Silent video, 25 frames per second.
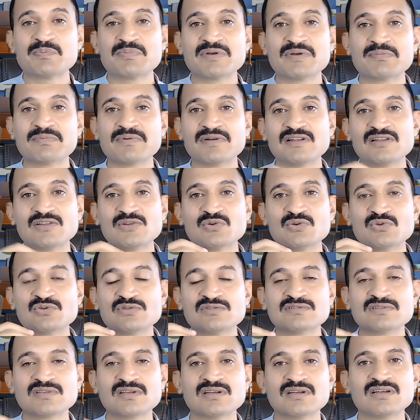people
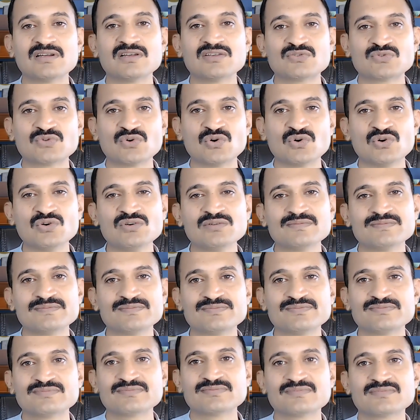use so,
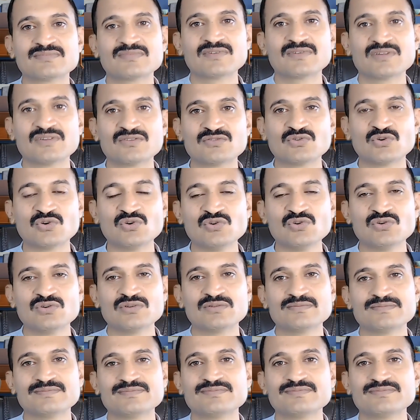so,